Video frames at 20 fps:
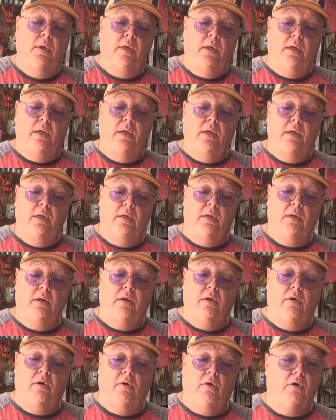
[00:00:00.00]
It
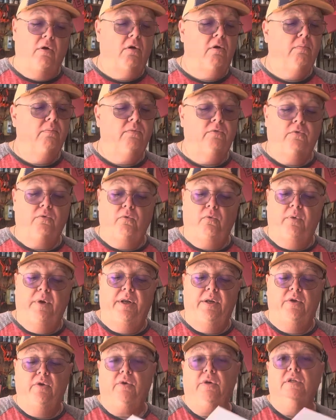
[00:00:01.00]
comes
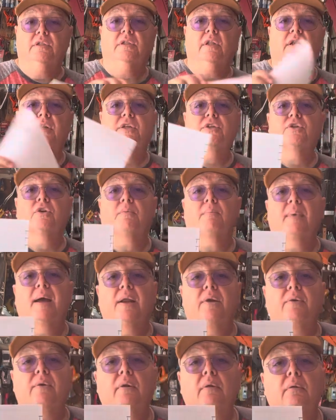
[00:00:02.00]
with your installation
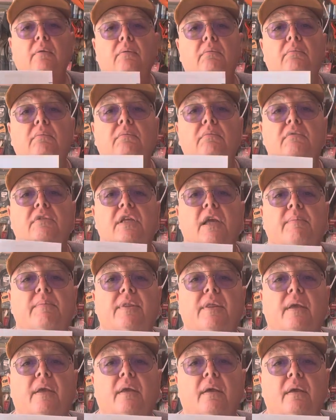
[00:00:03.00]
manual, same
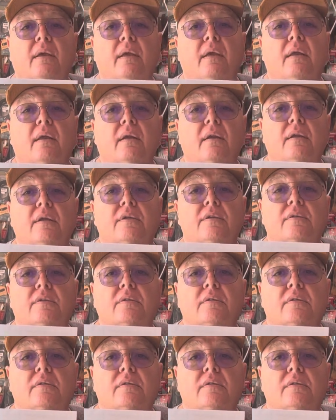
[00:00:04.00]
thing, English,